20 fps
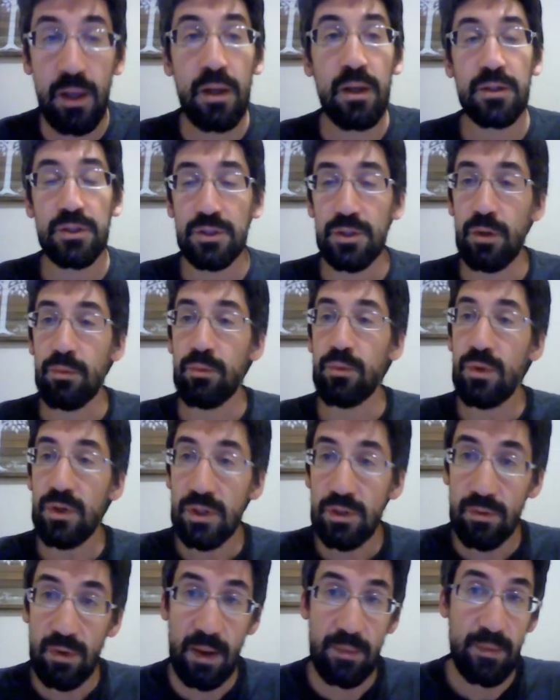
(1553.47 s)
So I'm going to
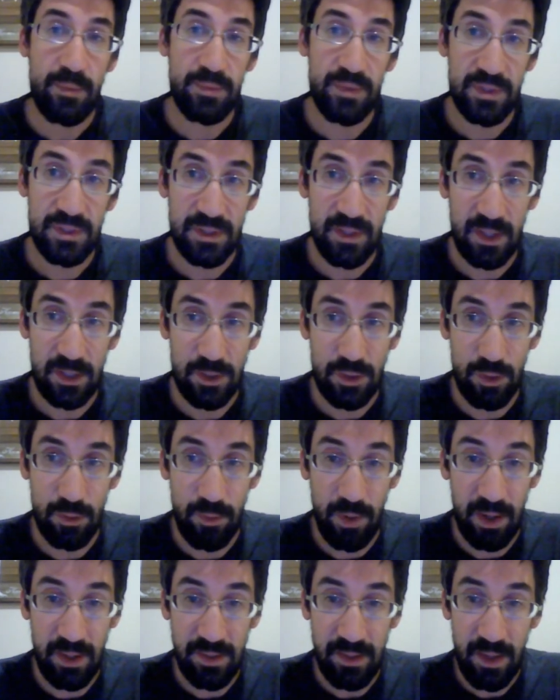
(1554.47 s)
wrap up this lecture
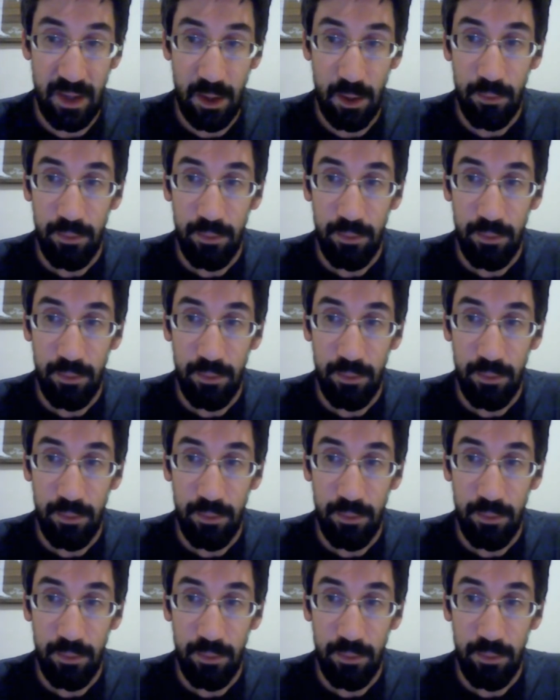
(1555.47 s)
right now.